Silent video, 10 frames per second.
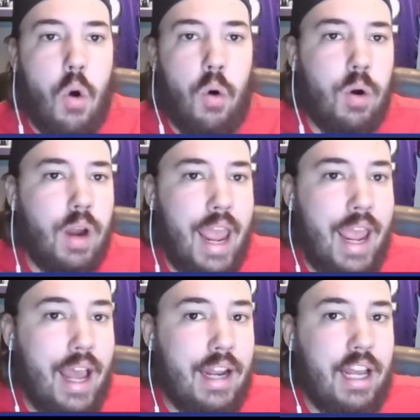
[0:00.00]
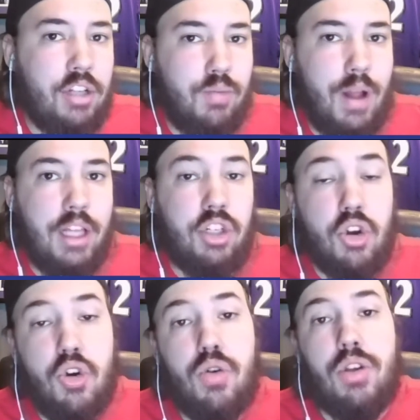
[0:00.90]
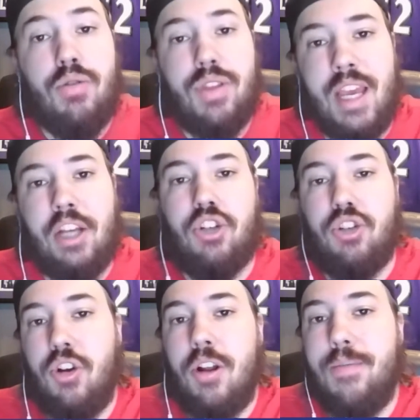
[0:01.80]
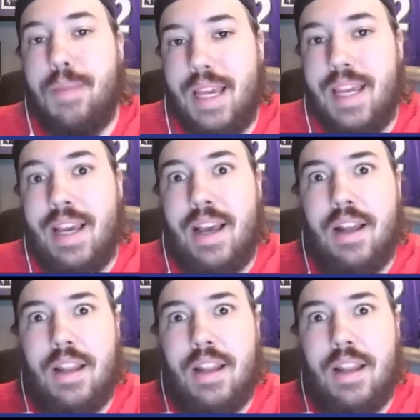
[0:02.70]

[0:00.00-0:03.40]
or and as well as who you think should be